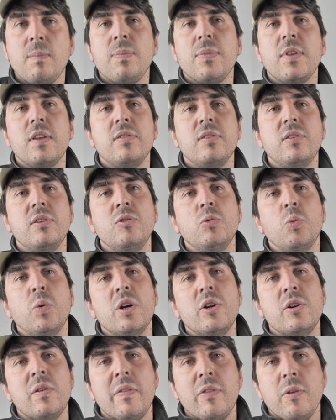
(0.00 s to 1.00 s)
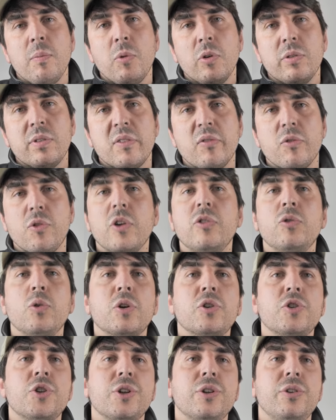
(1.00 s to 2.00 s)
This is where you have the most
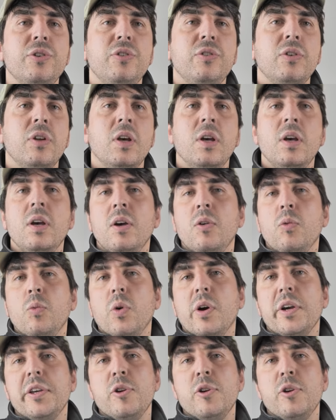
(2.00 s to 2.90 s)
infrastructures, where